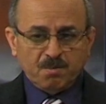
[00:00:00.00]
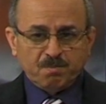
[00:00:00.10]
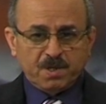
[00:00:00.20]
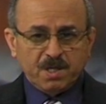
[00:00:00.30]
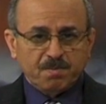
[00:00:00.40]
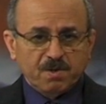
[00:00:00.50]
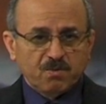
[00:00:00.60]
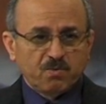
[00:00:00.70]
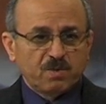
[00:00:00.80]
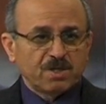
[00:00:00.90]
people
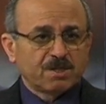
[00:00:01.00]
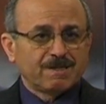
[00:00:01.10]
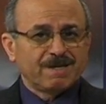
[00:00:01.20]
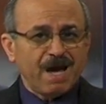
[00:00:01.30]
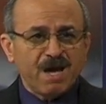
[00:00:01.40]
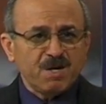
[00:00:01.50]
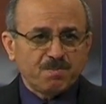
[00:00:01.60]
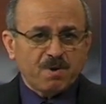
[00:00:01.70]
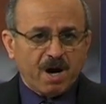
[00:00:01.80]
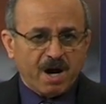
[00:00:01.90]
were
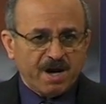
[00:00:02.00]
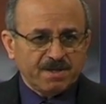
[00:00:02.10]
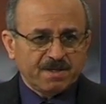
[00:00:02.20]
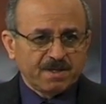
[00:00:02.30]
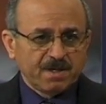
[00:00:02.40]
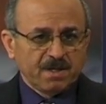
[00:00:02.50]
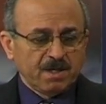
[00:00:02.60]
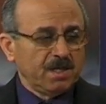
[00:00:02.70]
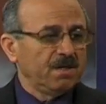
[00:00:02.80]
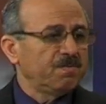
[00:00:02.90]
terrified,
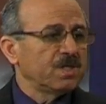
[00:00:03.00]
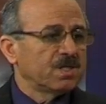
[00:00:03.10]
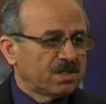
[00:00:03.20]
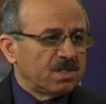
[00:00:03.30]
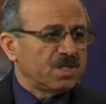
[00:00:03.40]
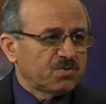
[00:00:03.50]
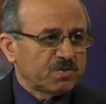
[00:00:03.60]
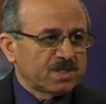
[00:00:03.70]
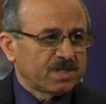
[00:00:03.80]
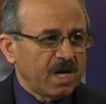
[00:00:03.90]
even girls
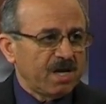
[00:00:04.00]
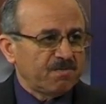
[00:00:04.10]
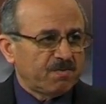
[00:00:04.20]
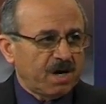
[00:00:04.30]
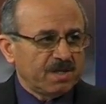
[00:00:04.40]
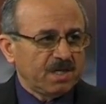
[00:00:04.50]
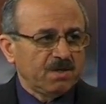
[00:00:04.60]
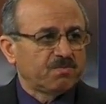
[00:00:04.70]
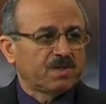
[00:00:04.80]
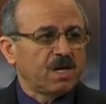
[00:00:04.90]
were terrified if